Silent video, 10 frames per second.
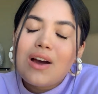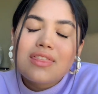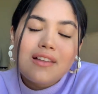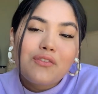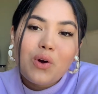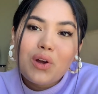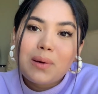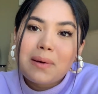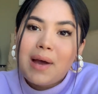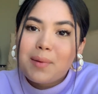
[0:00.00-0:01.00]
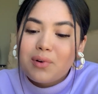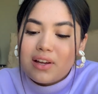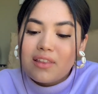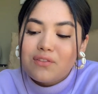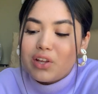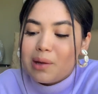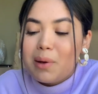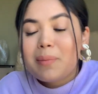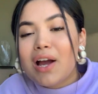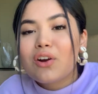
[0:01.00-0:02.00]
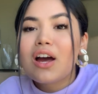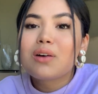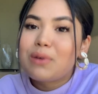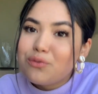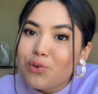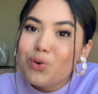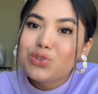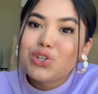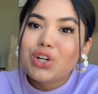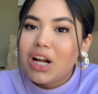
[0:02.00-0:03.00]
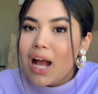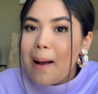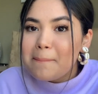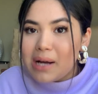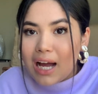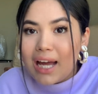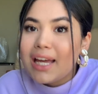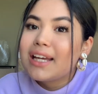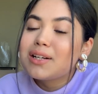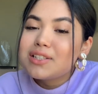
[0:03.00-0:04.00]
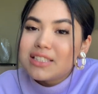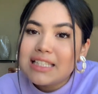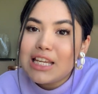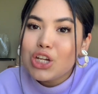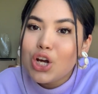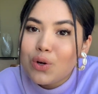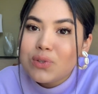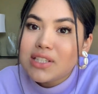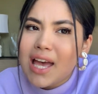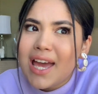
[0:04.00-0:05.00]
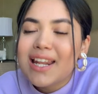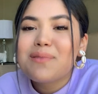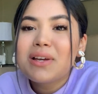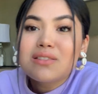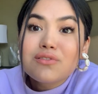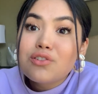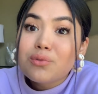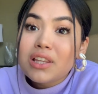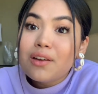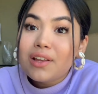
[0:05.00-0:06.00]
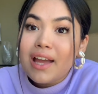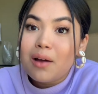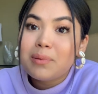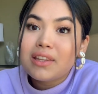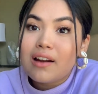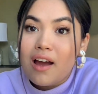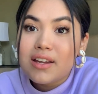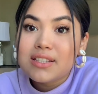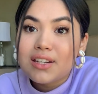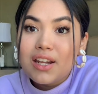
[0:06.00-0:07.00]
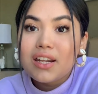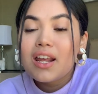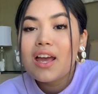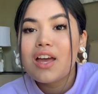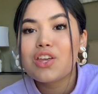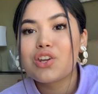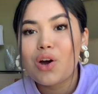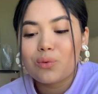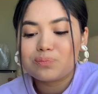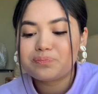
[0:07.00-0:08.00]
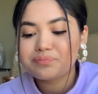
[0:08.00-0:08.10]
I love going on my MacBook. I love looking at my background, my folder, my sticky notes, and it makes me feel really, really happy that I did it, you know,